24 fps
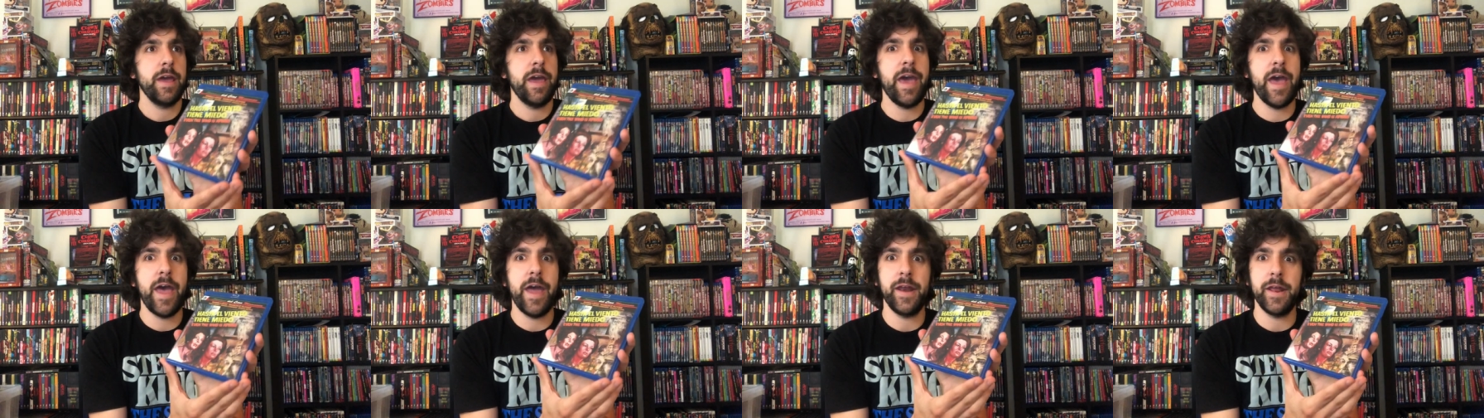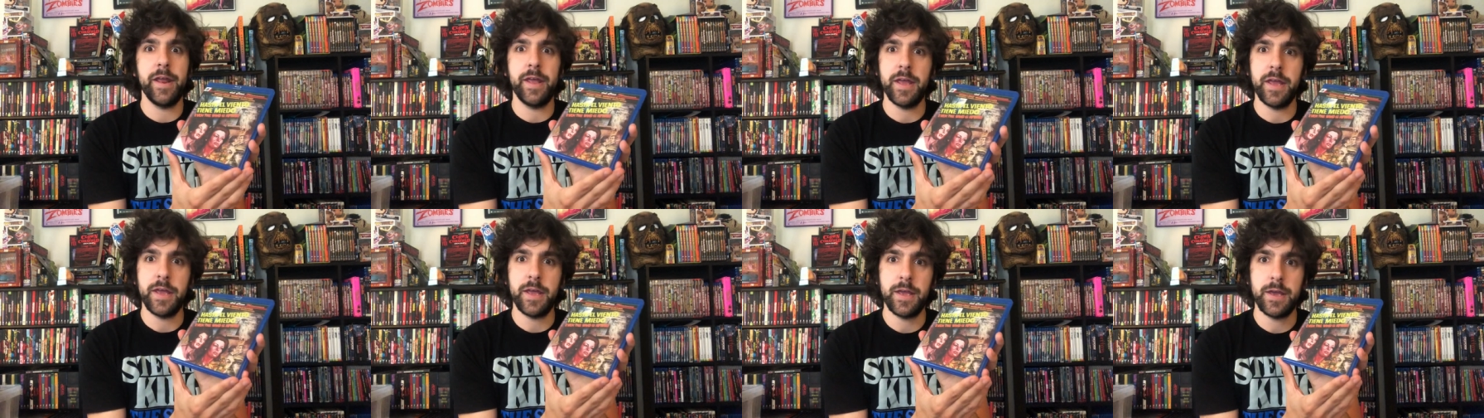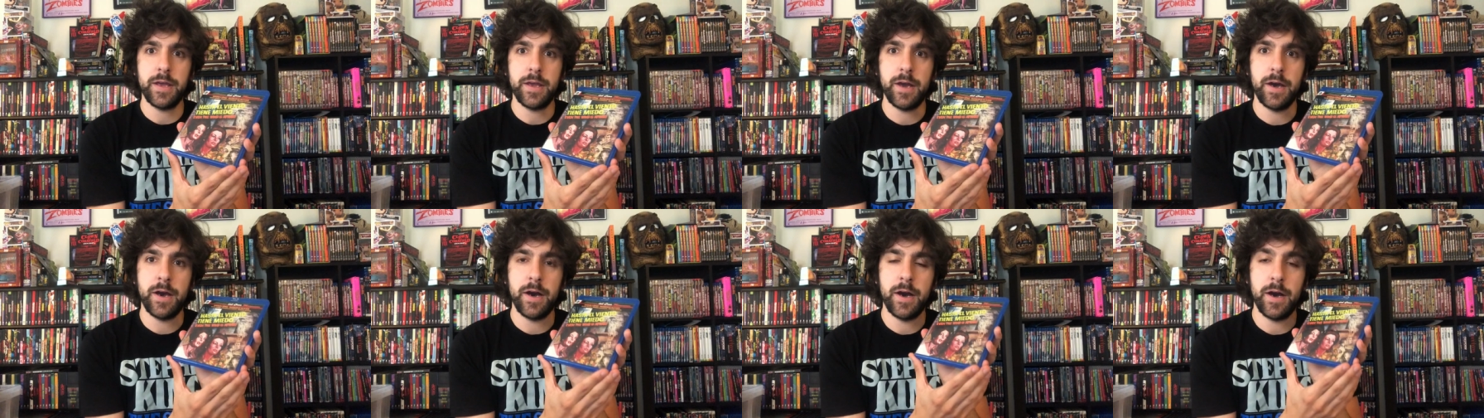at
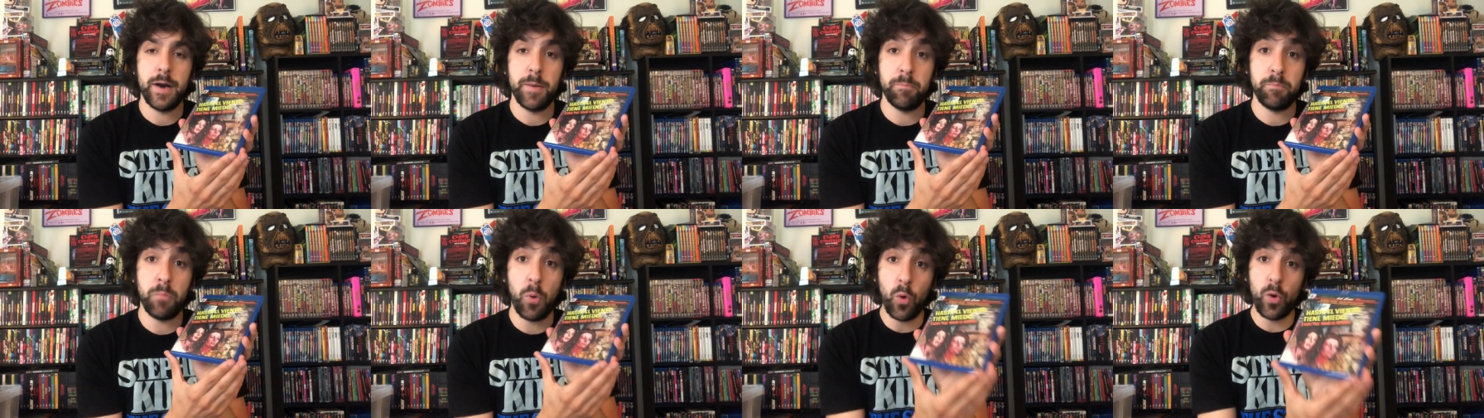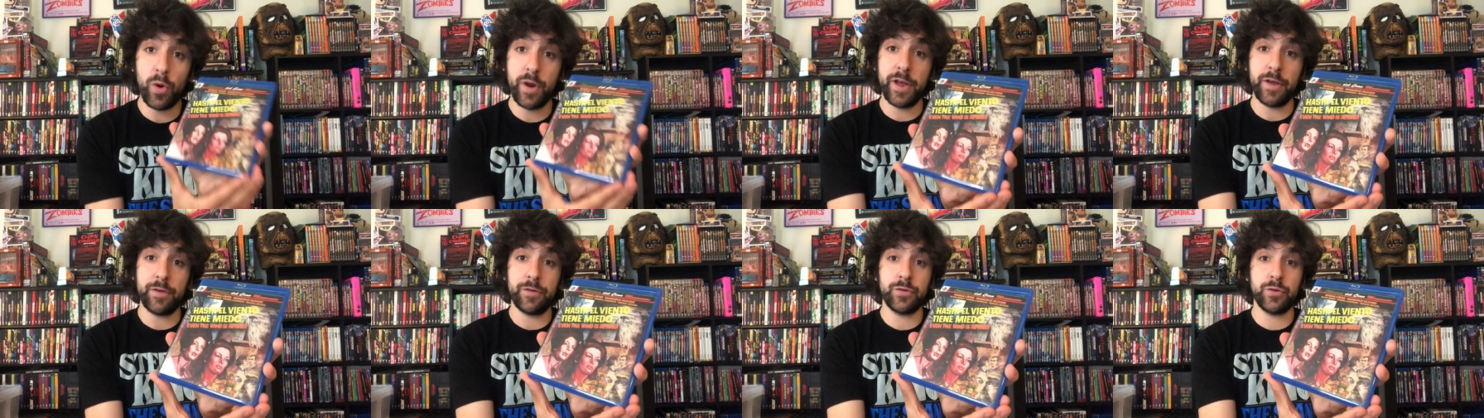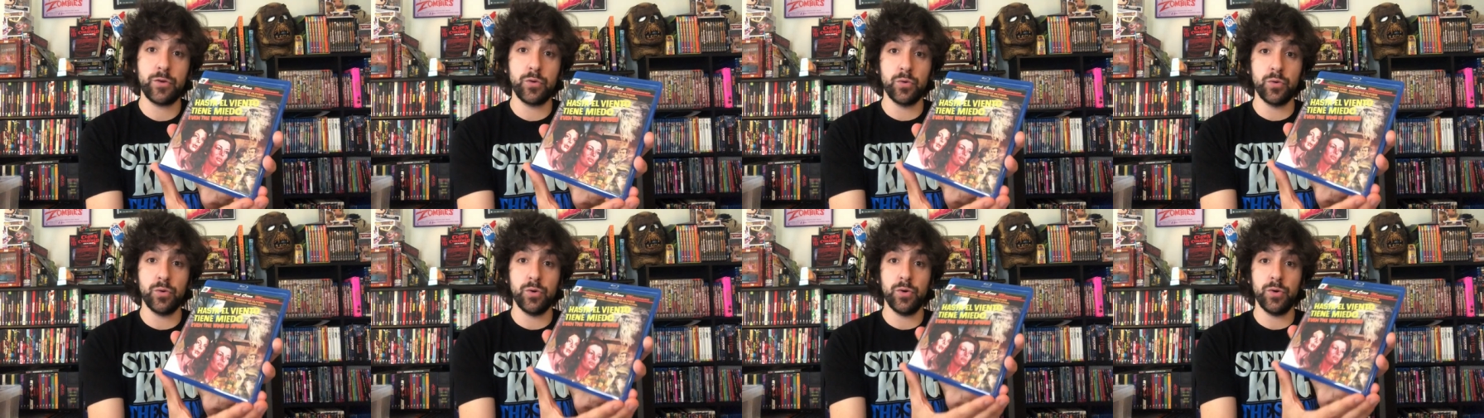a uh, boarding
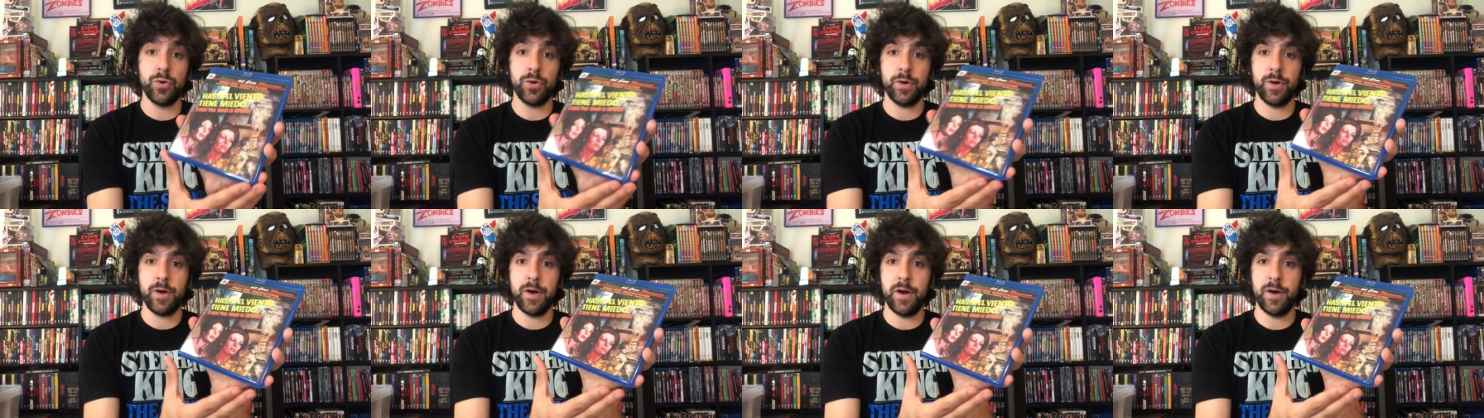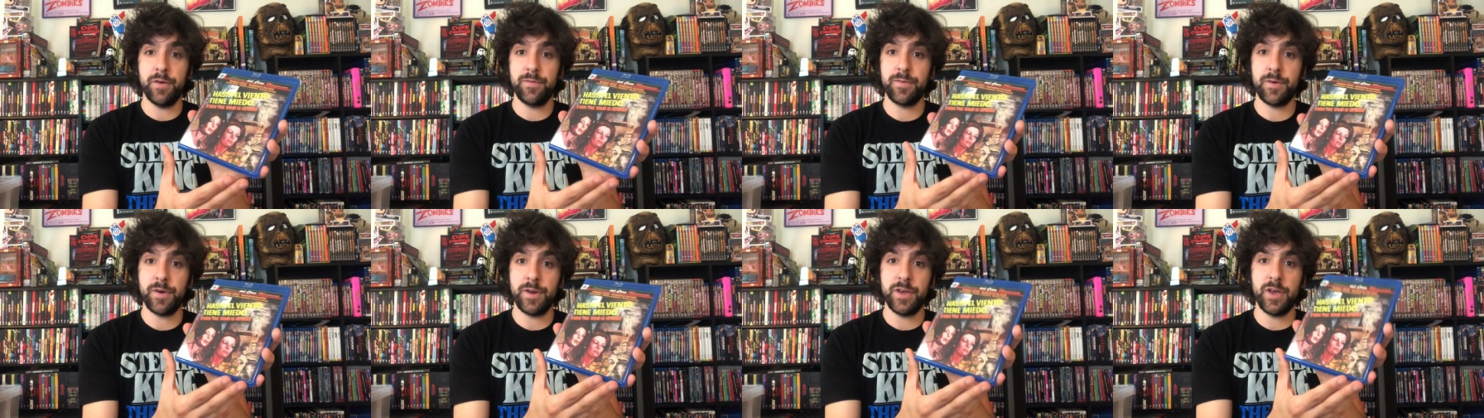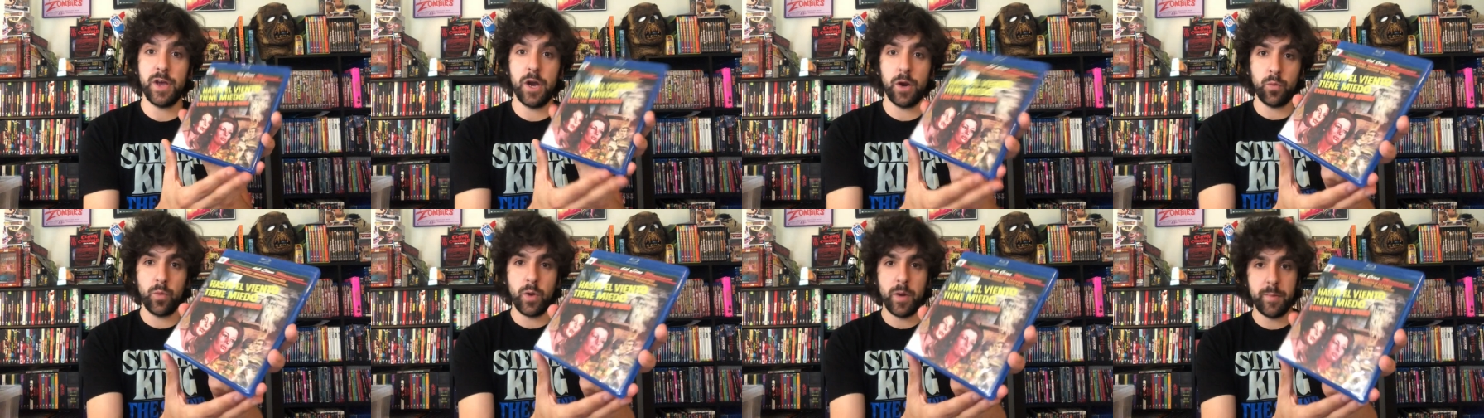school uh, for
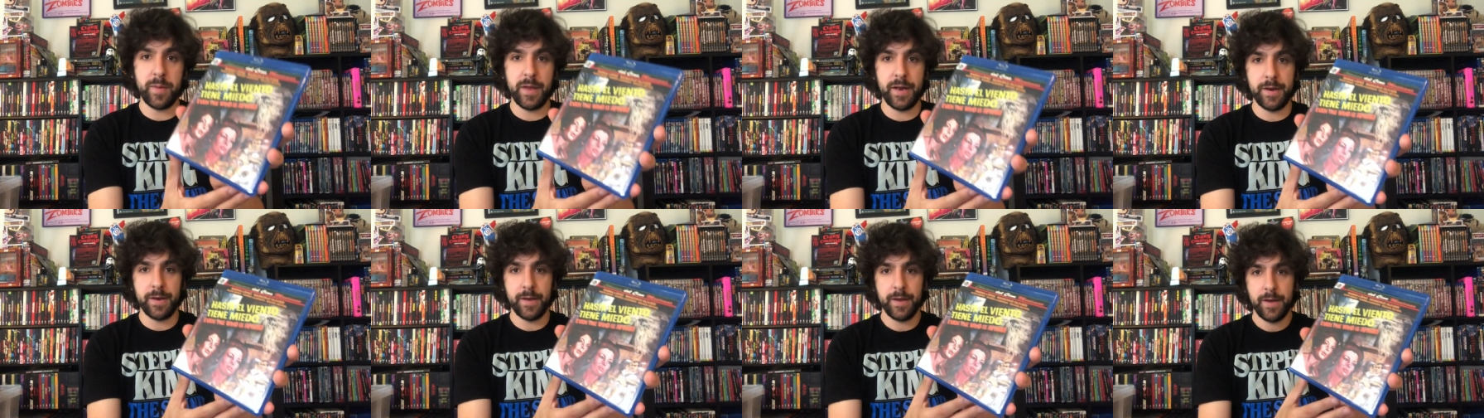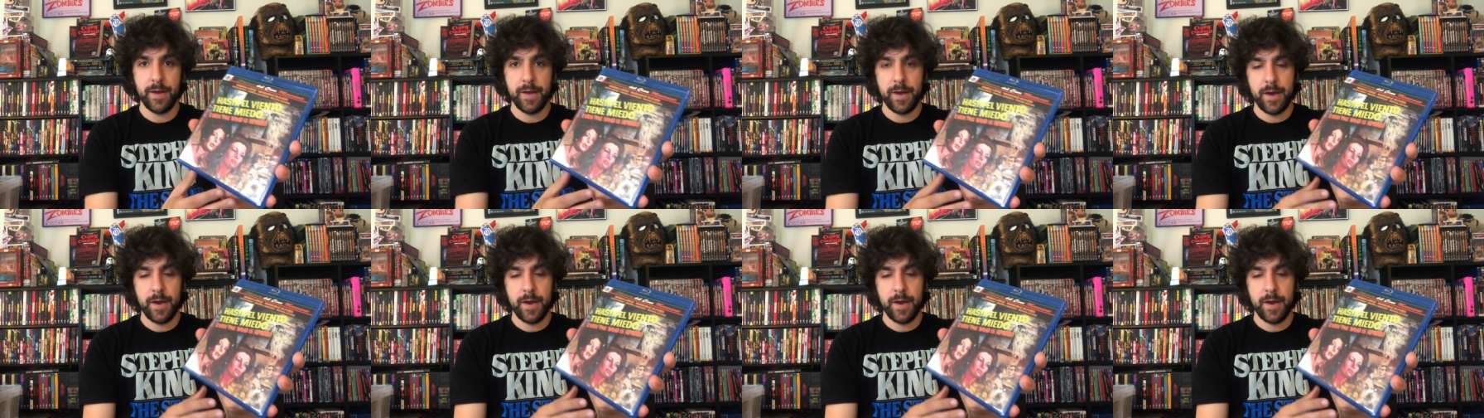young women